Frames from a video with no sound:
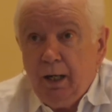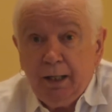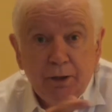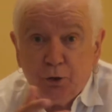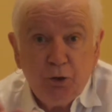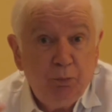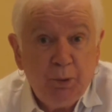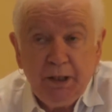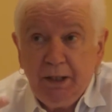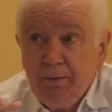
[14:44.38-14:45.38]
It could
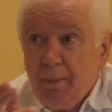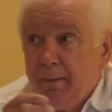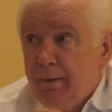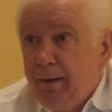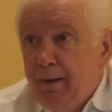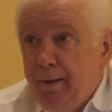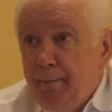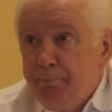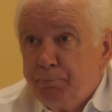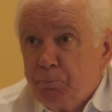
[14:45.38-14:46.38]
be,
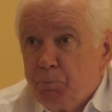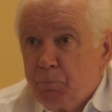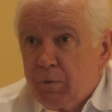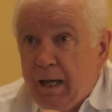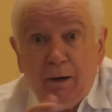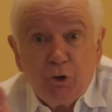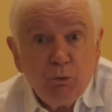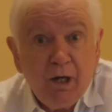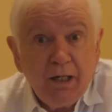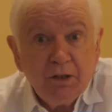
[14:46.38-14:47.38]
how
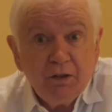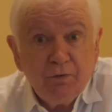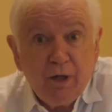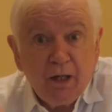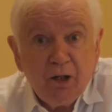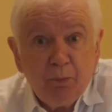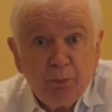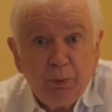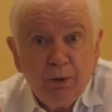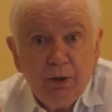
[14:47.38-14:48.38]
do I
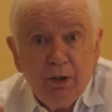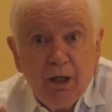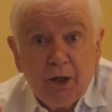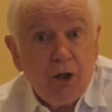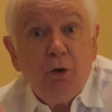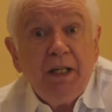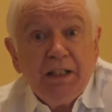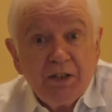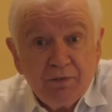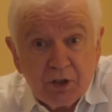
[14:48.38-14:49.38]
develop a
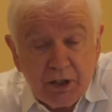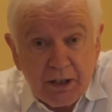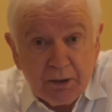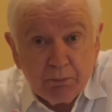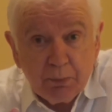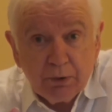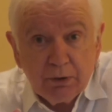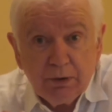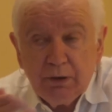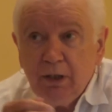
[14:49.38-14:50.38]
cohesive team
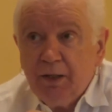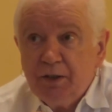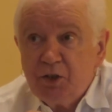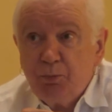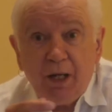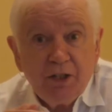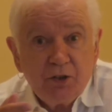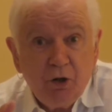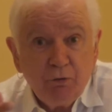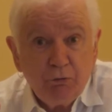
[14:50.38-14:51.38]
that's
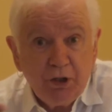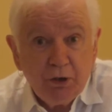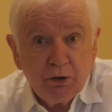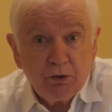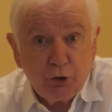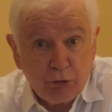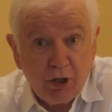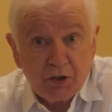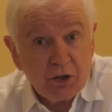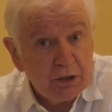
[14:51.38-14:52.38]
based on real
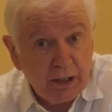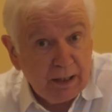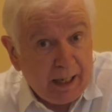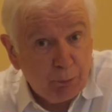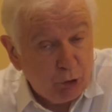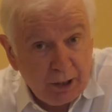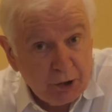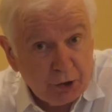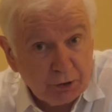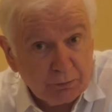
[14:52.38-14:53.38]
trust and
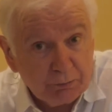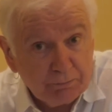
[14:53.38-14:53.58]
collaboration?